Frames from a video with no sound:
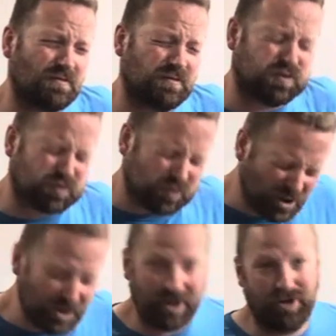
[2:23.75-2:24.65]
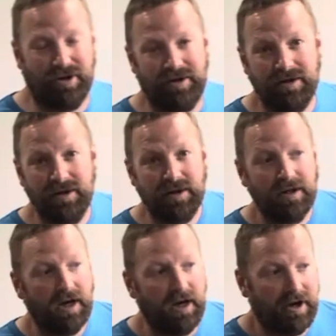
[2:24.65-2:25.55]
really good.
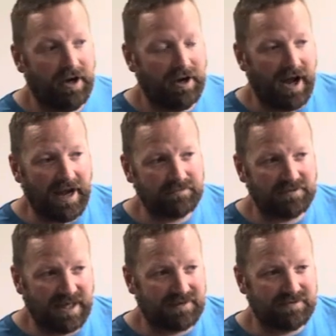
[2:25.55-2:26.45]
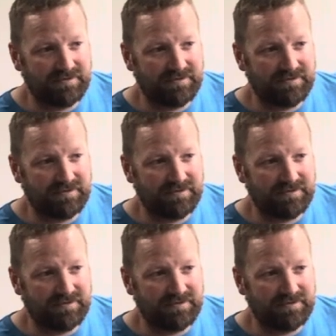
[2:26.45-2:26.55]
I like